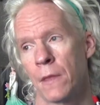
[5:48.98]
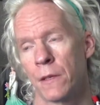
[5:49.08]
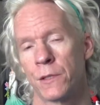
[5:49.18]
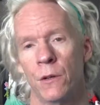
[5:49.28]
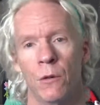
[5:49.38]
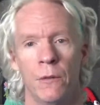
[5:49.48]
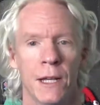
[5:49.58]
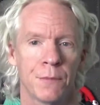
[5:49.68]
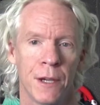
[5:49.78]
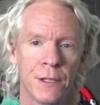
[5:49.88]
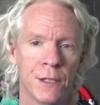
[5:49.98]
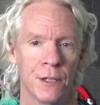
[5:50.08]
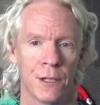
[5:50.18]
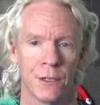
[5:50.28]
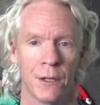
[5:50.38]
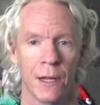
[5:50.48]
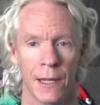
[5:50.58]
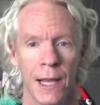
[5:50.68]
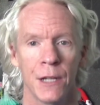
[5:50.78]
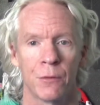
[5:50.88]
So that's my suggestion.
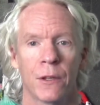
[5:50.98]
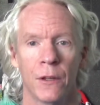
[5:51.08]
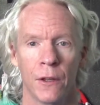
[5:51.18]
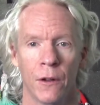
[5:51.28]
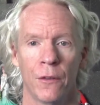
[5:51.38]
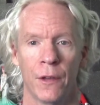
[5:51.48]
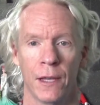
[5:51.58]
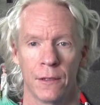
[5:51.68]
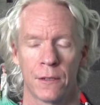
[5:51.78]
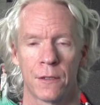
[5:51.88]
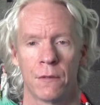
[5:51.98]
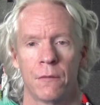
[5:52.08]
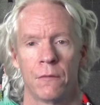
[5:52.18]
Engage with the little things